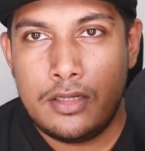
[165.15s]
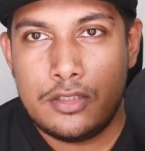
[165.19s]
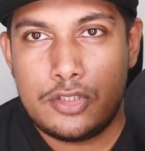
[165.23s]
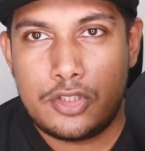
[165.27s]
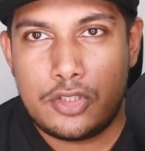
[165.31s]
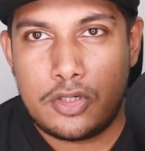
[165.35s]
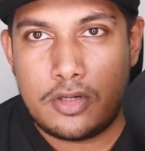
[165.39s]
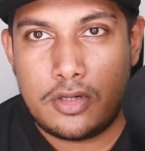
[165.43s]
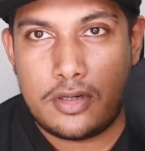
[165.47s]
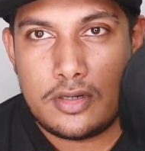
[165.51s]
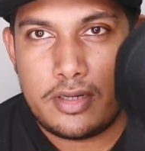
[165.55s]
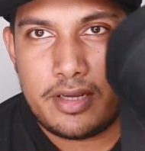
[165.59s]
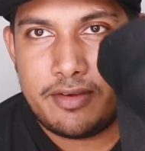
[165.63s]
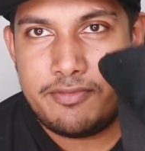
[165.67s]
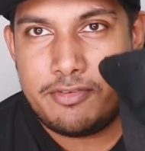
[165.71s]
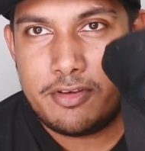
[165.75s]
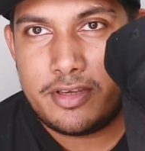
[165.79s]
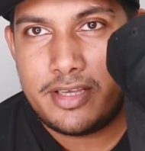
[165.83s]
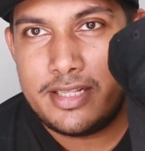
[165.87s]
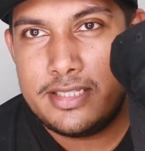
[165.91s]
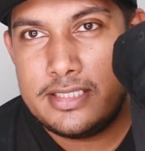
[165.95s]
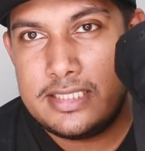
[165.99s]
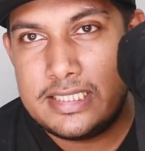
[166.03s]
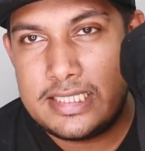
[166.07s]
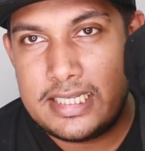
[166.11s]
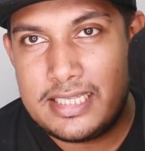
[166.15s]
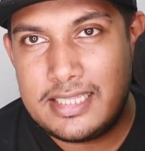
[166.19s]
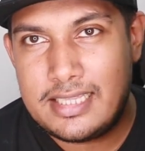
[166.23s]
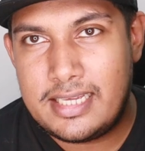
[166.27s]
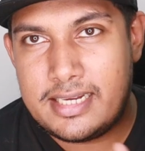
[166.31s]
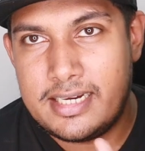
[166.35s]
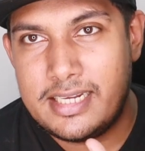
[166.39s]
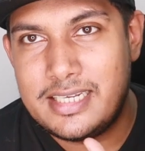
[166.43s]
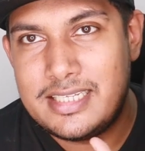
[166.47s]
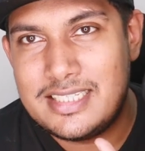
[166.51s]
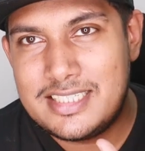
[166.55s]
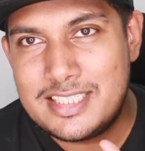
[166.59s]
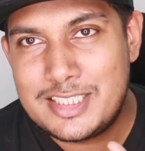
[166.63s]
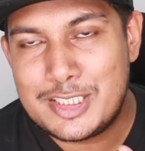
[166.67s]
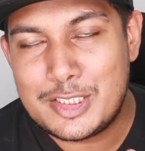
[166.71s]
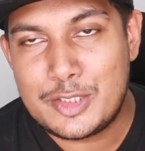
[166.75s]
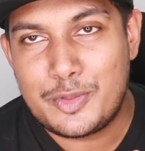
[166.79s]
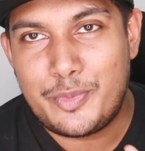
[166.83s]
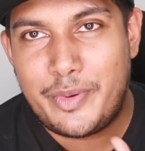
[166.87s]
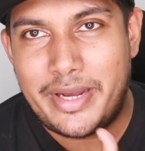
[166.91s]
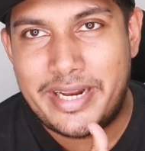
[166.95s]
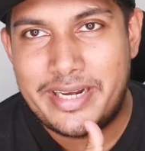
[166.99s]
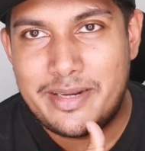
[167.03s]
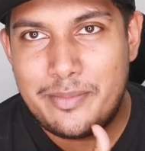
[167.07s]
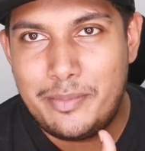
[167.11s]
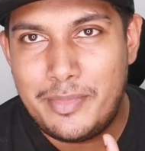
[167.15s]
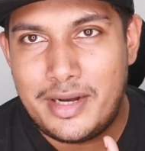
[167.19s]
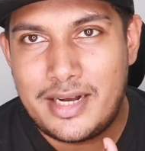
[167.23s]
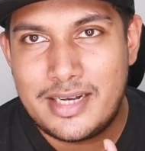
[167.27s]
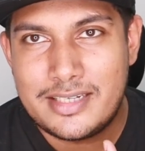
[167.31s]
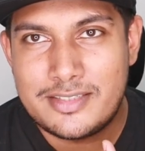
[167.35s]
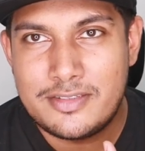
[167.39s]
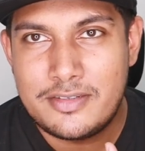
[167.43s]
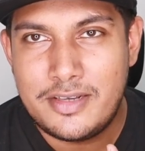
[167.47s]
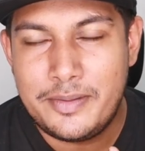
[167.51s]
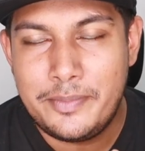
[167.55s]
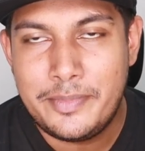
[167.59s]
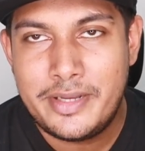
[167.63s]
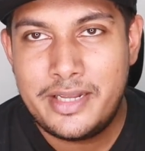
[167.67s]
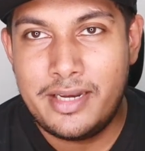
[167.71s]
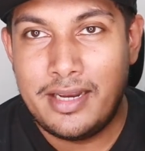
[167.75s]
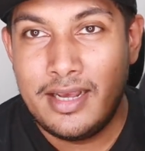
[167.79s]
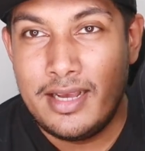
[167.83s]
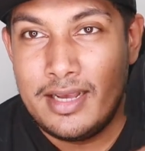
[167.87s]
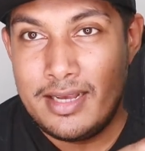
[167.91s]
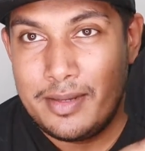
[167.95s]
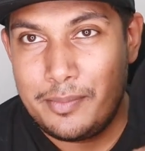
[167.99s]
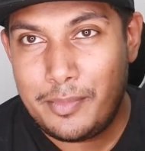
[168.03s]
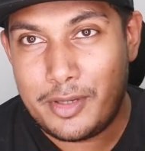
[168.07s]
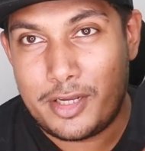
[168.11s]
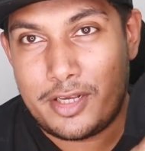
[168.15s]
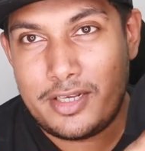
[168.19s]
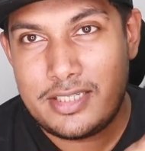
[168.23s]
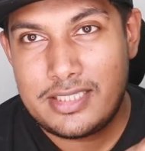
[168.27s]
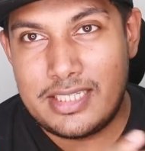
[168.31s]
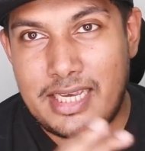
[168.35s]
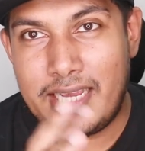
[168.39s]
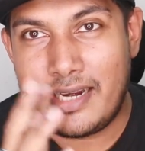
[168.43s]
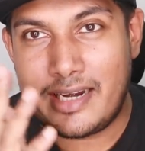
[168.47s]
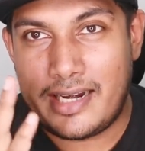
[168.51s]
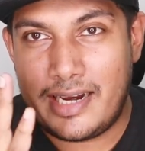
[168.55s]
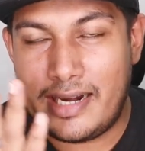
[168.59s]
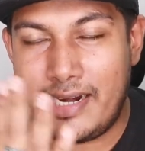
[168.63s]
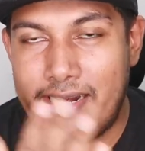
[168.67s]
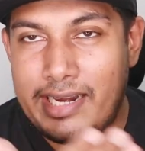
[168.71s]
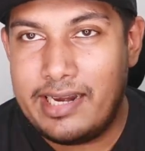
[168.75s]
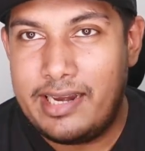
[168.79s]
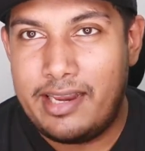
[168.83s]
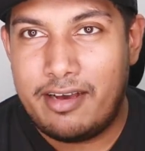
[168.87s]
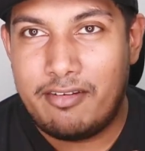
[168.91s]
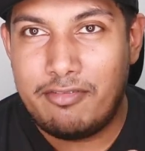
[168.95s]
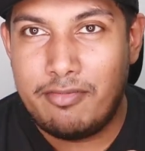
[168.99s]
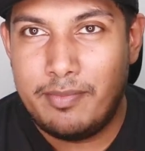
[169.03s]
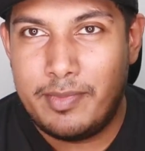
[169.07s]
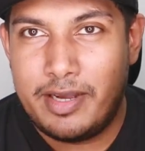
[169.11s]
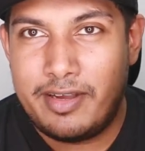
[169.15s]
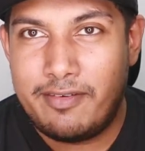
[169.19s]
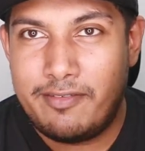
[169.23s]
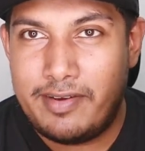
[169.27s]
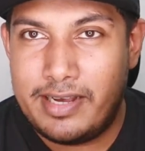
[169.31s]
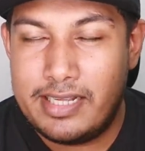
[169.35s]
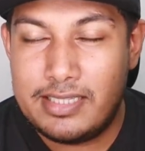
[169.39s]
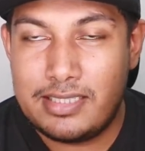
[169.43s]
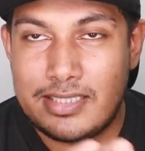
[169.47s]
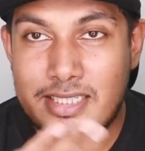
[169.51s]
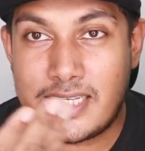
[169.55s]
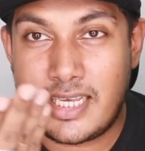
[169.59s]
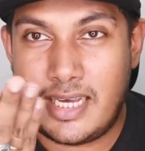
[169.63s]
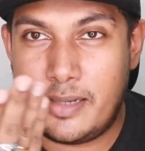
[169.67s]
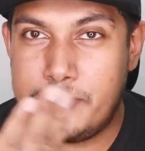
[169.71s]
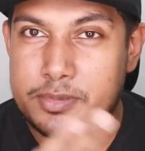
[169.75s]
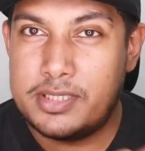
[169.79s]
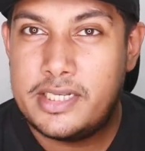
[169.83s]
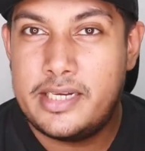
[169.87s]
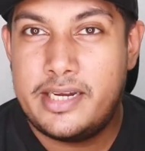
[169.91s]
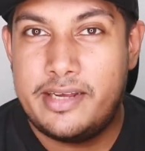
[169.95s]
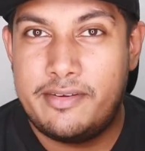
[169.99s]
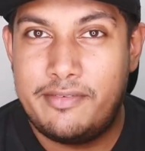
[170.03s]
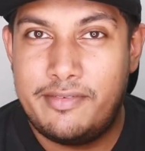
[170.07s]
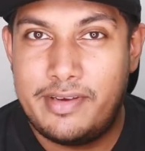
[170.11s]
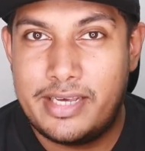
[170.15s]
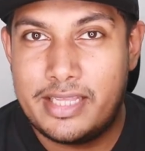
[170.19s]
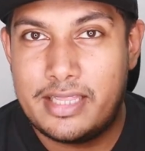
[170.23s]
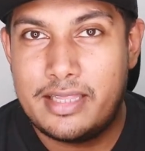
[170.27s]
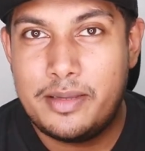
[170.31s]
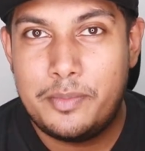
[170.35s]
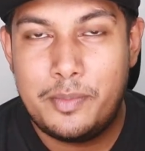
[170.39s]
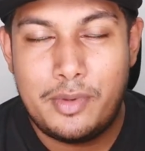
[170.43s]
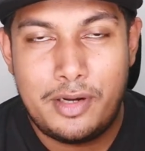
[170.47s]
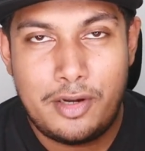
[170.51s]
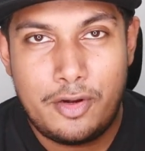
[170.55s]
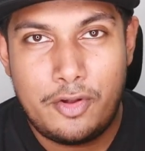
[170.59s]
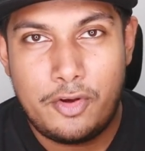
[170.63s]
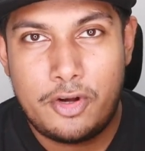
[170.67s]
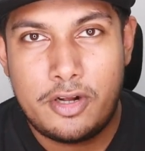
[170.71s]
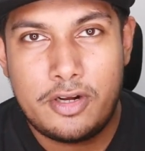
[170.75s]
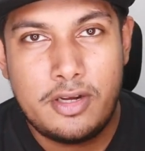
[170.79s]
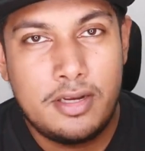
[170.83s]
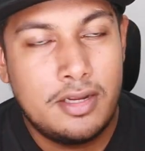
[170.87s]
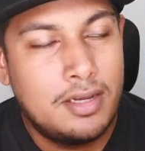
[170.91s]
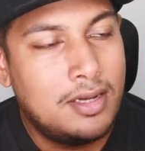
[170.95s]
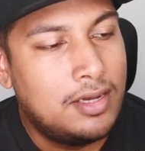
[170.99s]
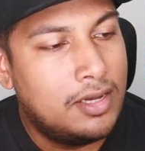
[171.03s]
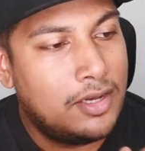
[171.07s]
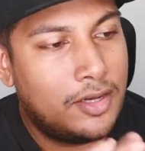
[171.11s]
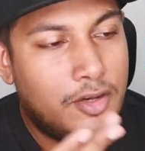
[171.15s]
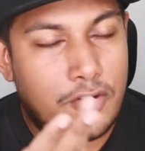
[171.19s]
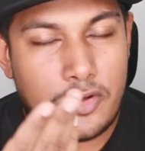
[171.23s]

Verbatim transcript: So if you can see there is sweat marks are made because I really love my Vans caps and I wear them a lot.